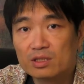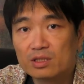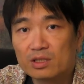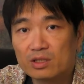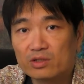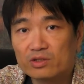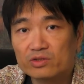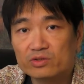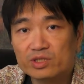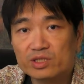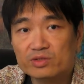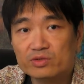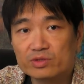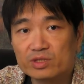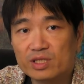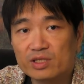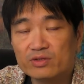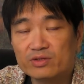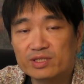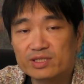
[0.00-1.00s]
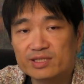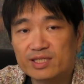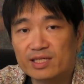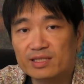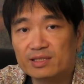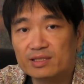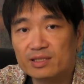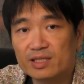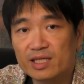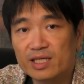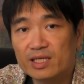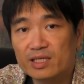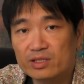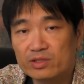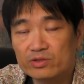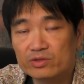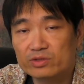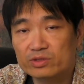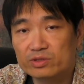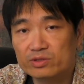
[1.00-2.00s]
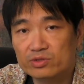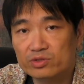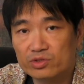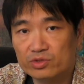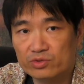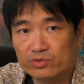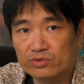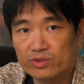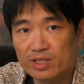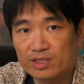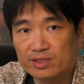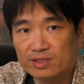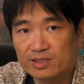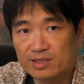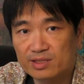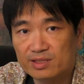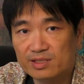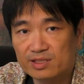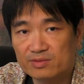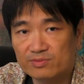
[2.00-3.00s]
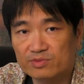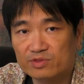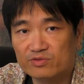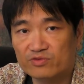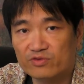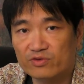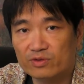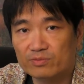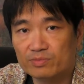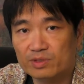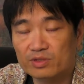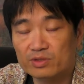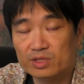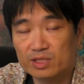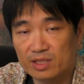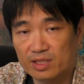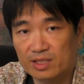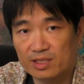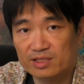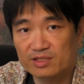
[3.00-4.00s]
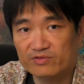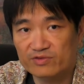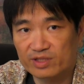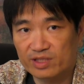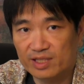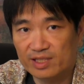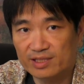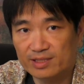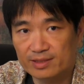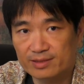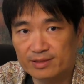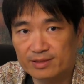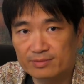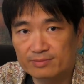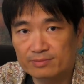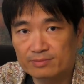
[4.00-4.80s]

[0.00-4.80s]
All you need to know is that they use two-round systems for both kinds of elections.